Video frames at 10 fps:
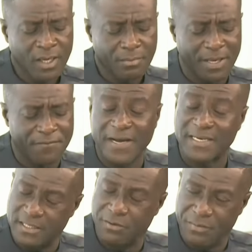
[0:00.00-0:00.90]
But the fact
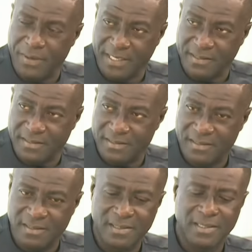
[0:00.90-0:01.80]
still remains
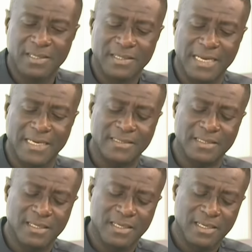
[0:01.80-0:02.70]
that
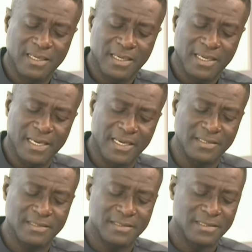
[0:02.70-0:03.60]

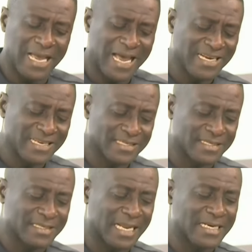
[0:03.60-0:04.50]
his
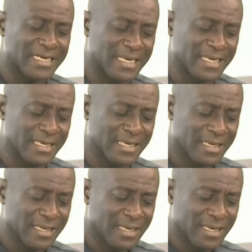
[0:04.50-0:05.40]
understanding,
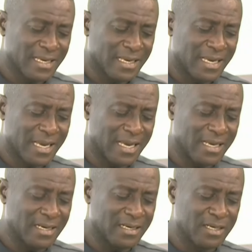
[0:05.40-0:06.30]

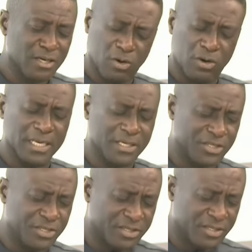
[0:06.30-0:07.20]

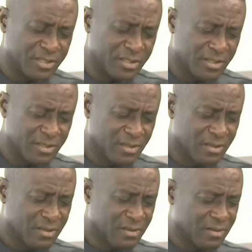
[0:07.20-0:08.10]
knowledge,
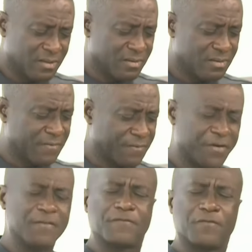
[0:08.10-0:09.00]
the
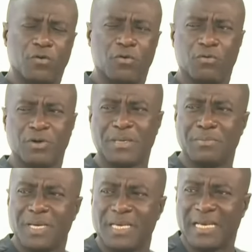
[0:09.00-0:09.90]
free flow with the
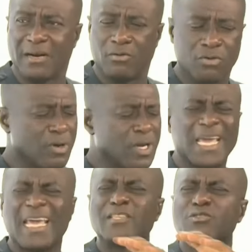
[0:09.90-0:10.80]
media, no.
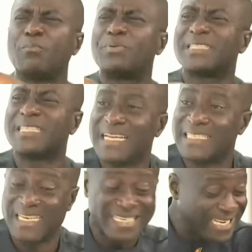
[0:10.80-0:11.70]
It's
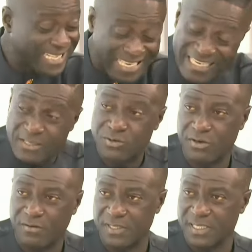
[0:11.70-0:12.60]
unprecedented in the history
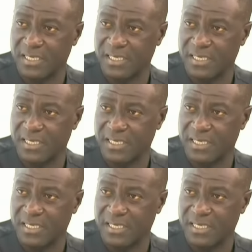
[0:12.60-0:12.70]
of this